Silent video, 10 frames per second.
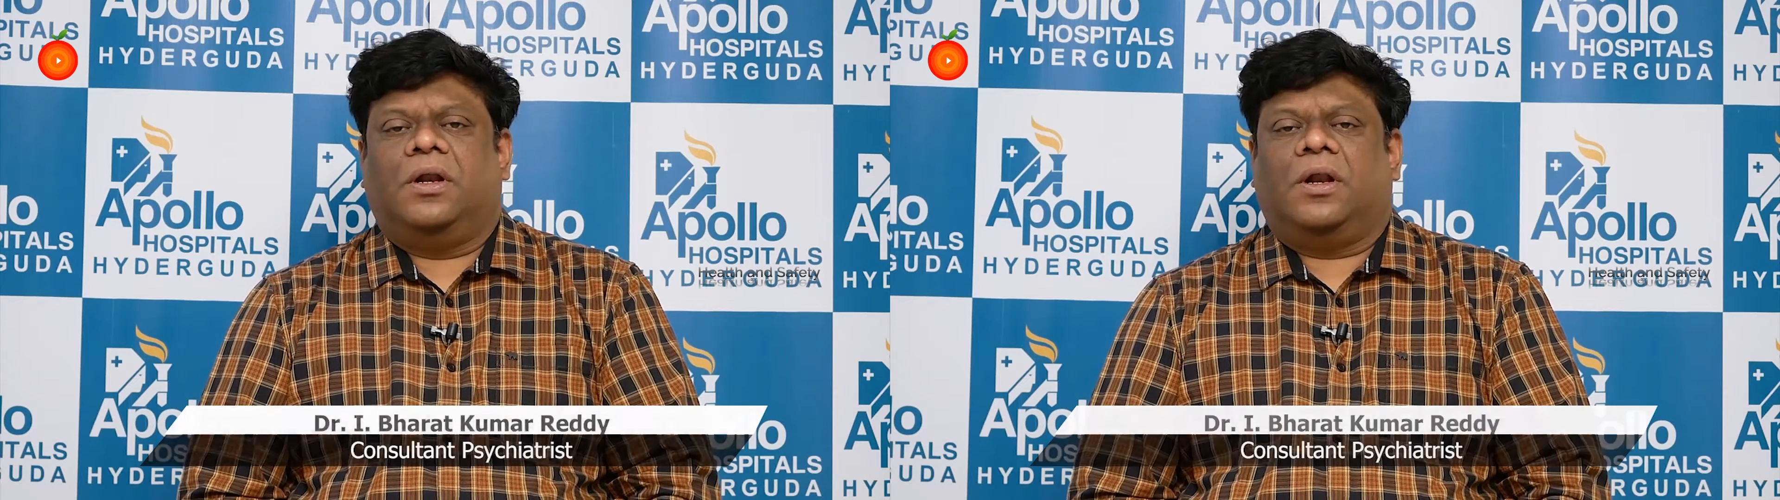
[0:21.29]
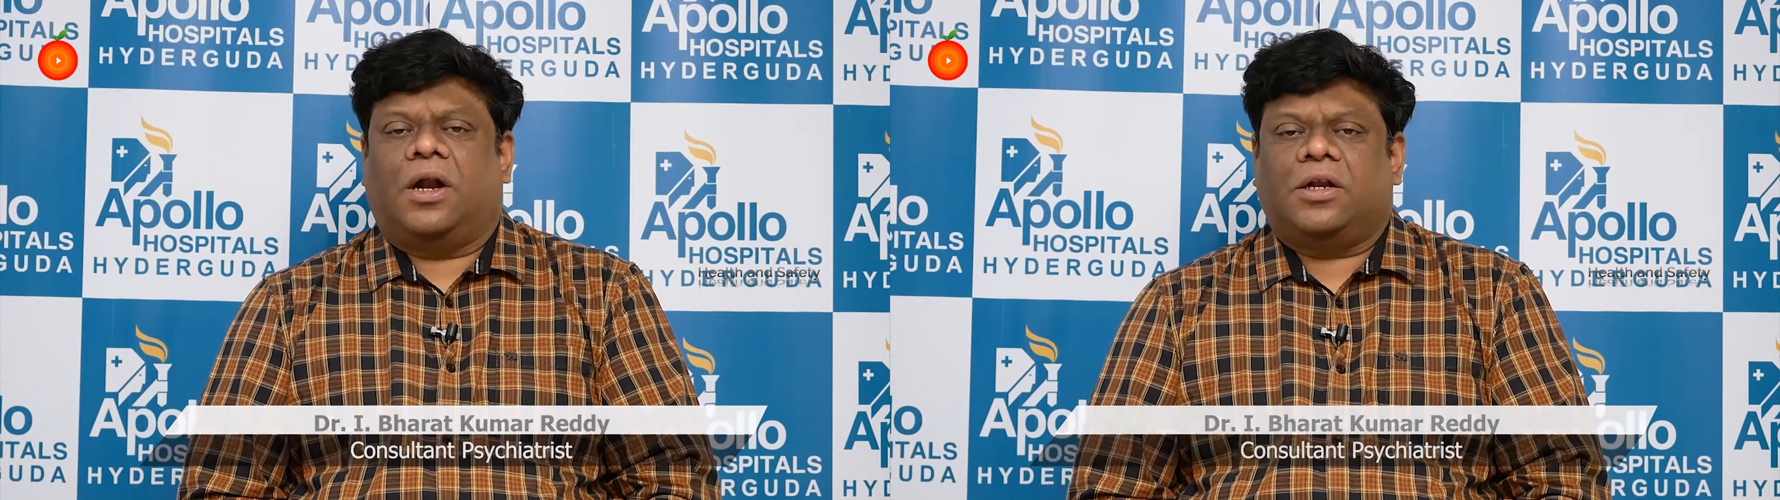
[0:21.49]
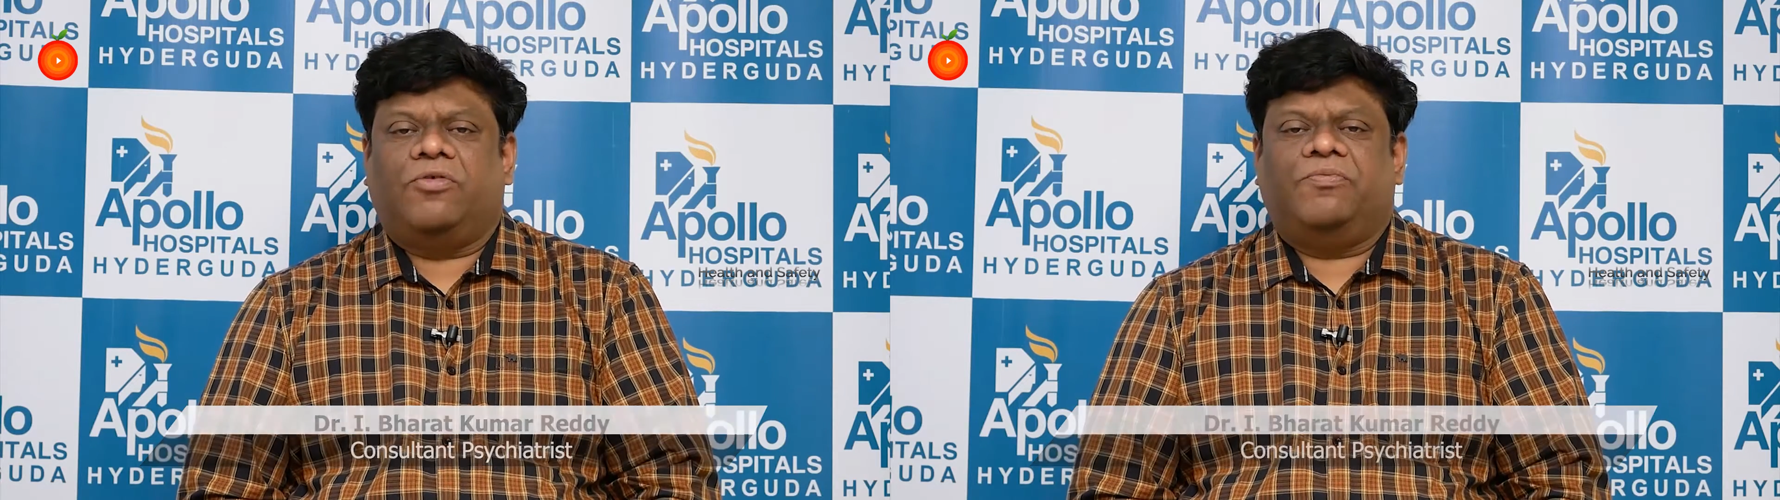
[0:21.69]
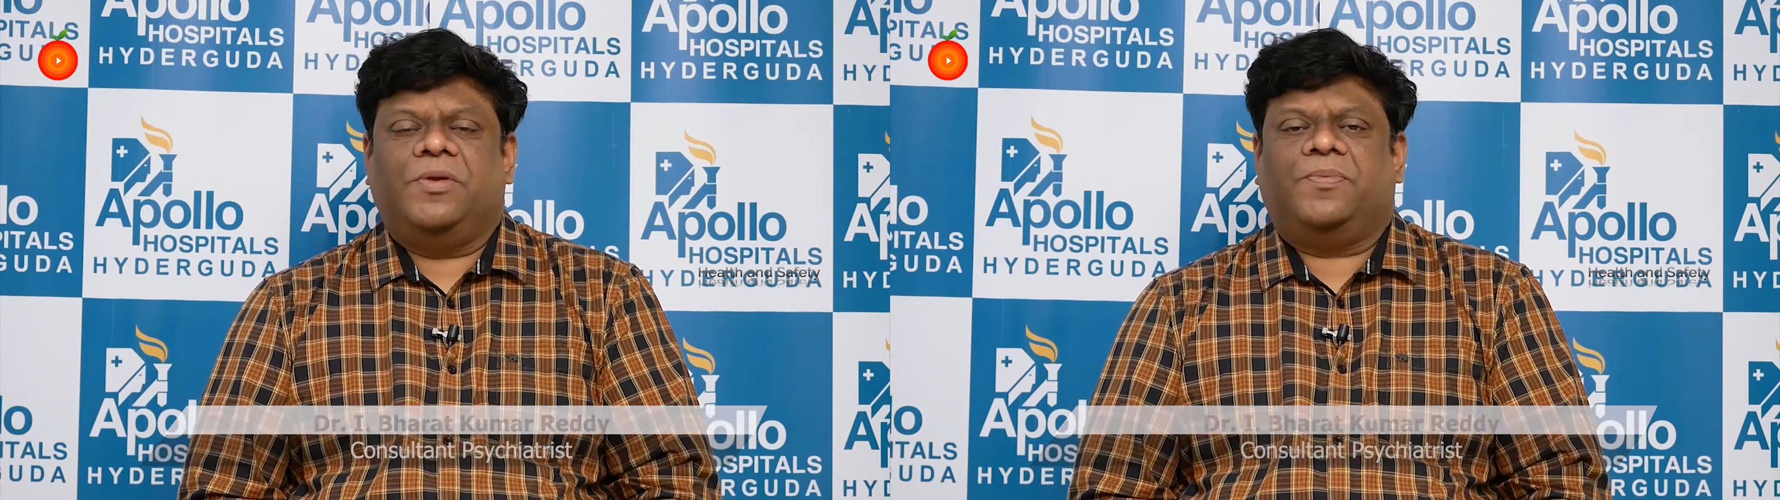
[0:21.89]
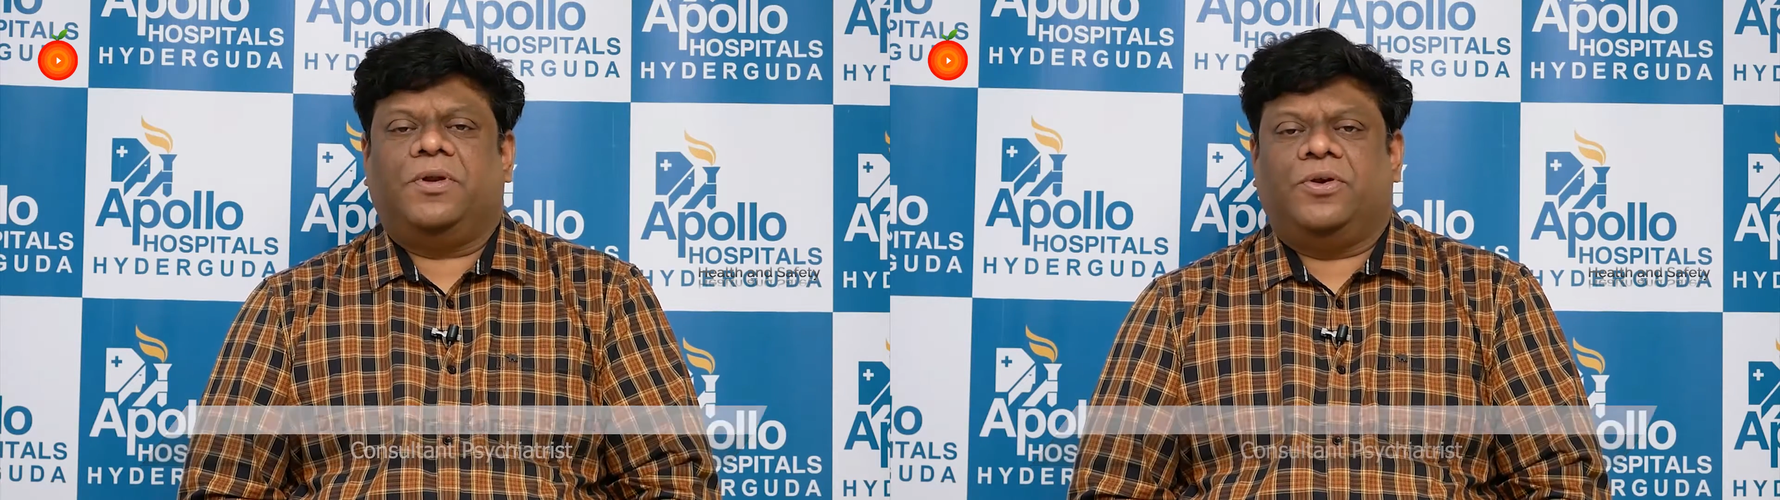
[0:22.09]
Lot of
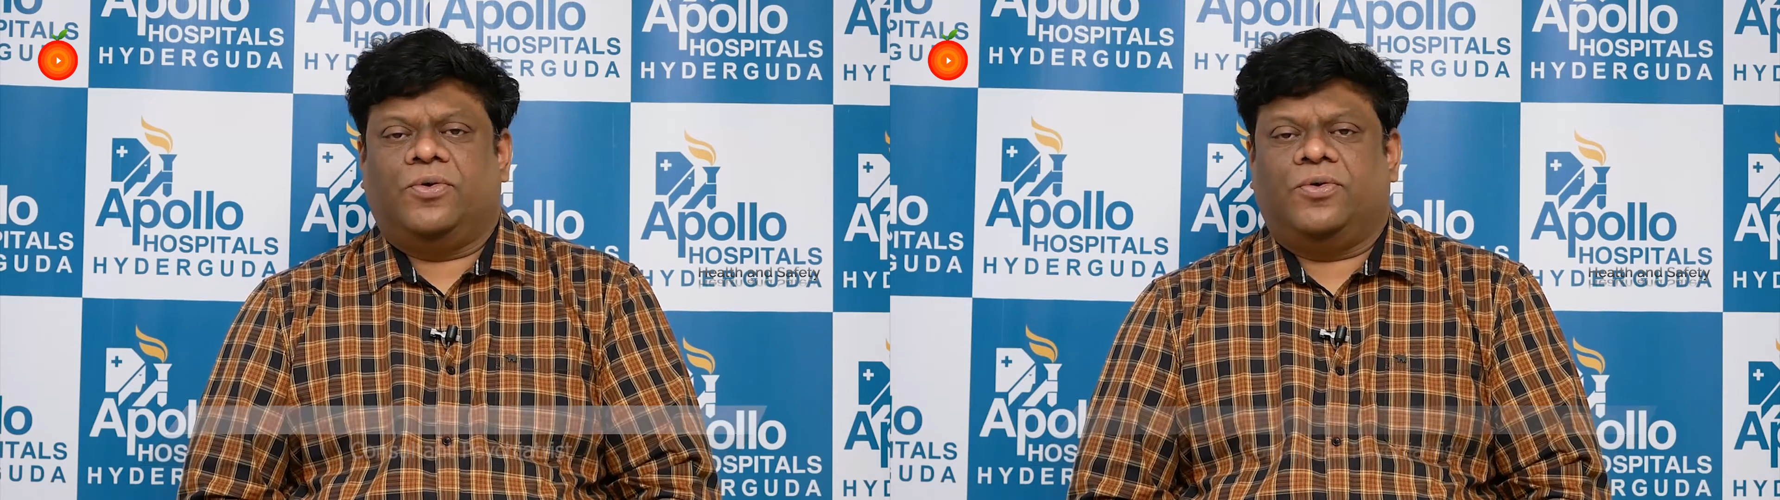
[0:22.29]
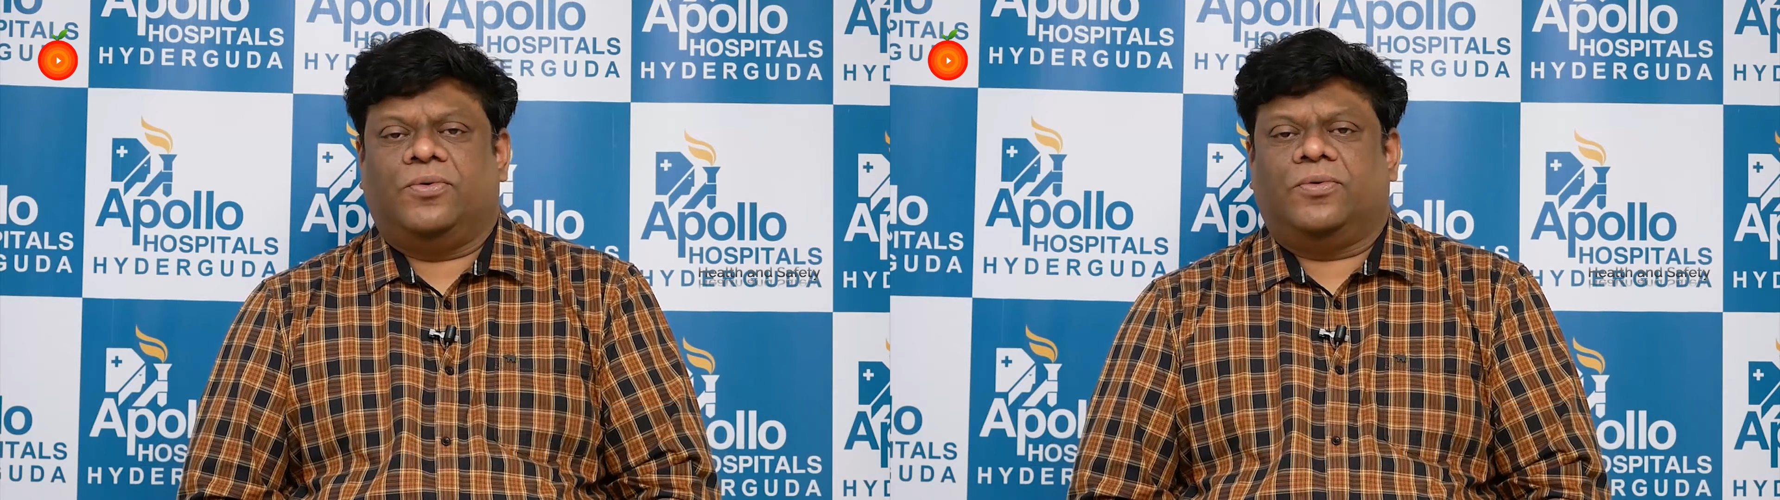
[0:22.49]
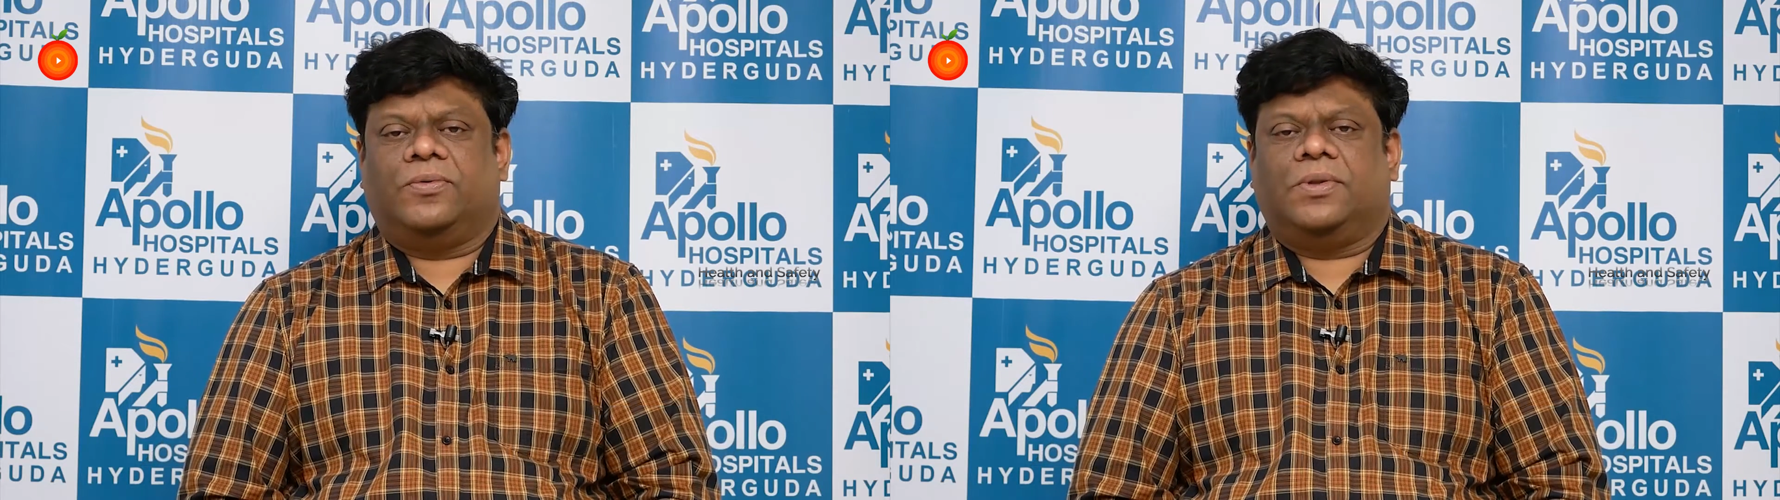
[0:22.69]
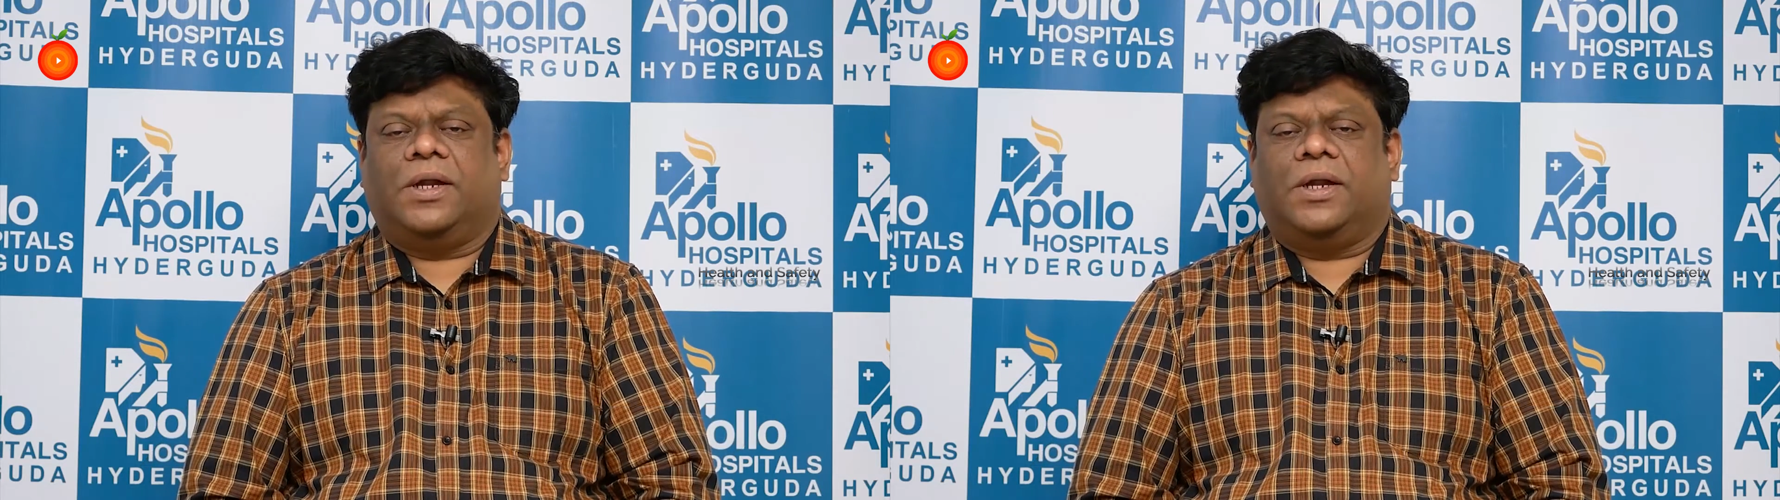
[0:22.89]
people know